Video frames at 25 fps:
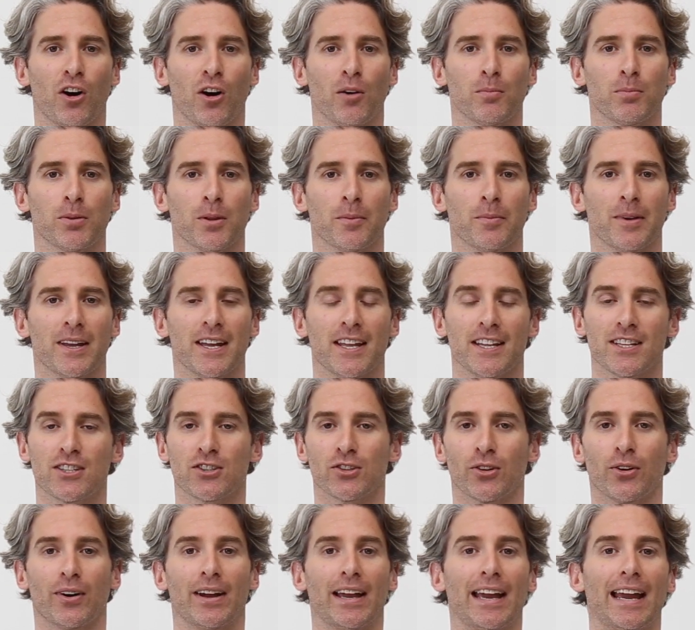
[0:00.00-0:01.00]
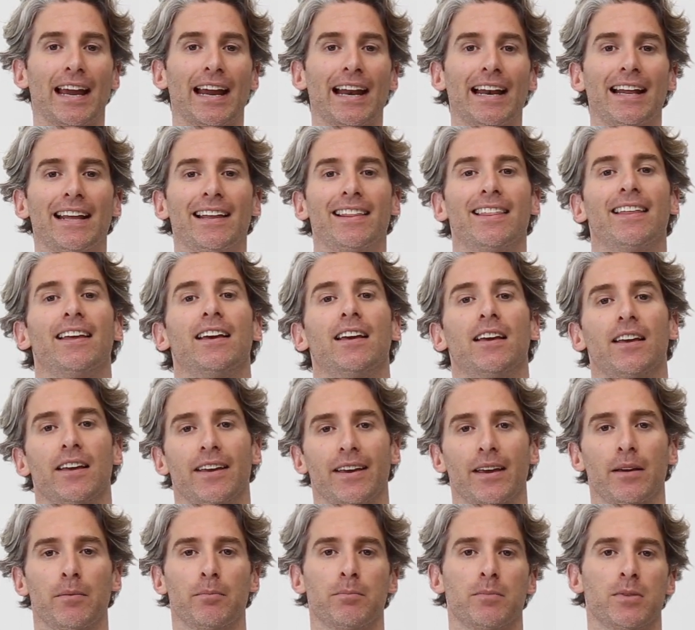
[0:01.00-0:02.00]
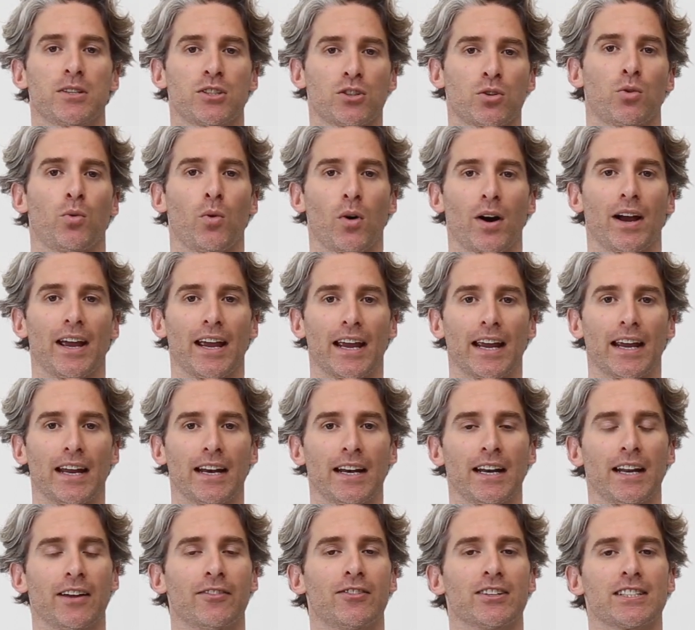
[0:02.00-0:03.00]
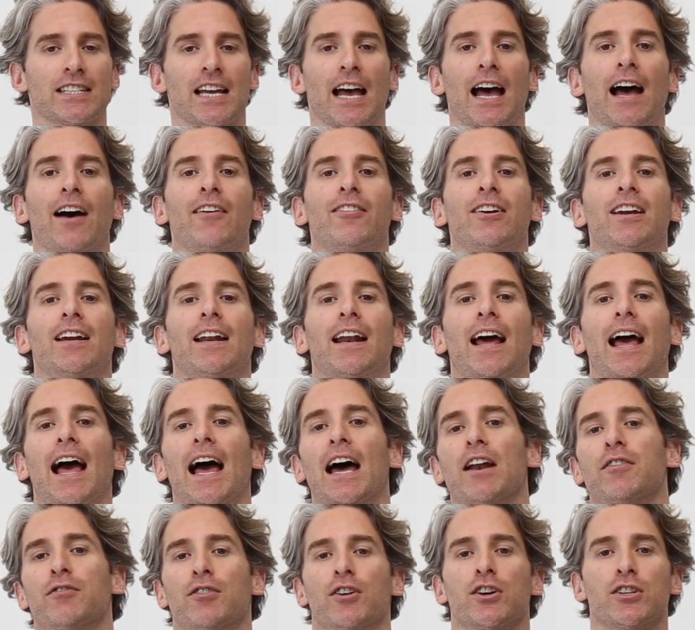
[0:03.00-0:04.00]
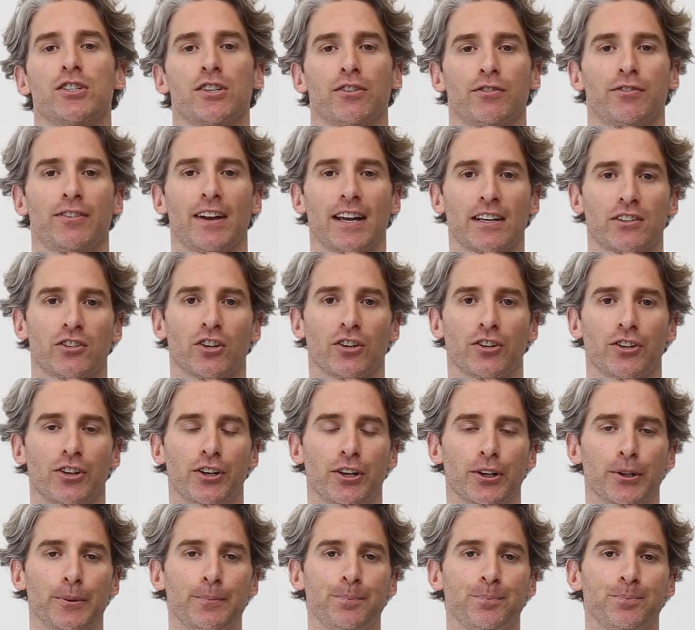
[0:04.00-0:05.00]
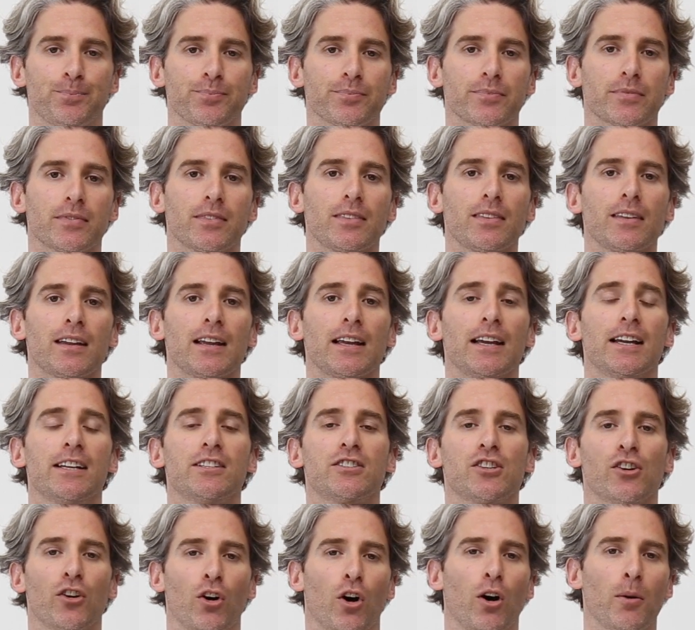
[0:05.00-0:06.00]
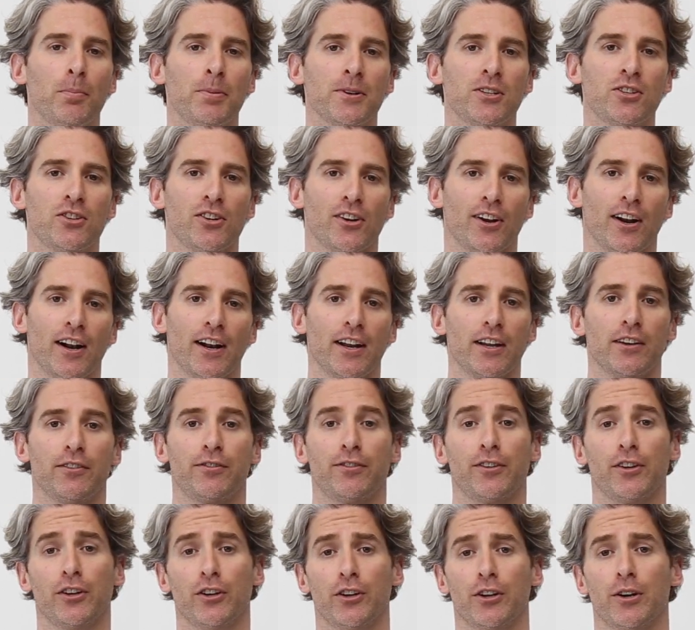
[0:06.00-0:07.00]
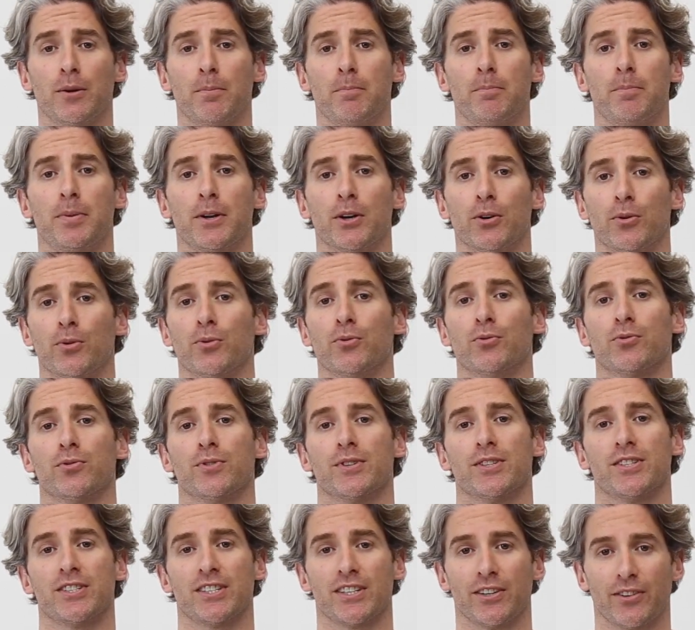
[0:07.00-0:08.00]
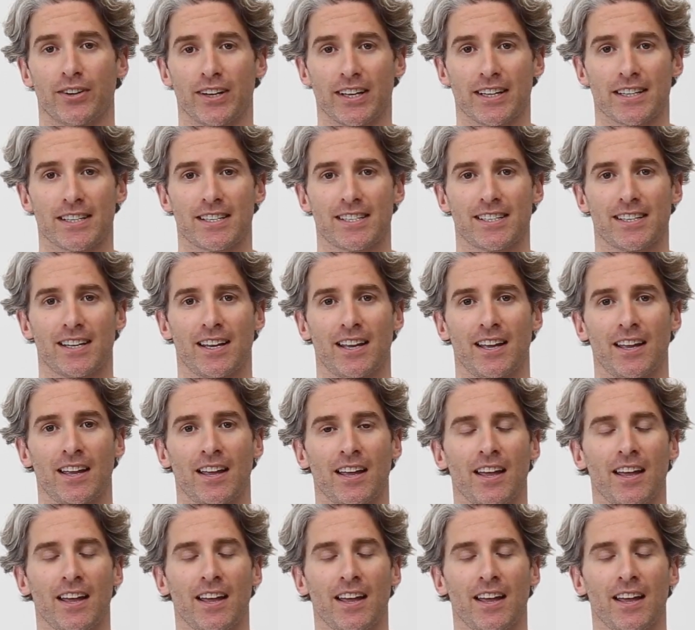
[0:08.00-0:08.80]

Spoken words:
compliments or anything in between, if it's having an adverse effect on you, it's an opportunity for you to build resilience.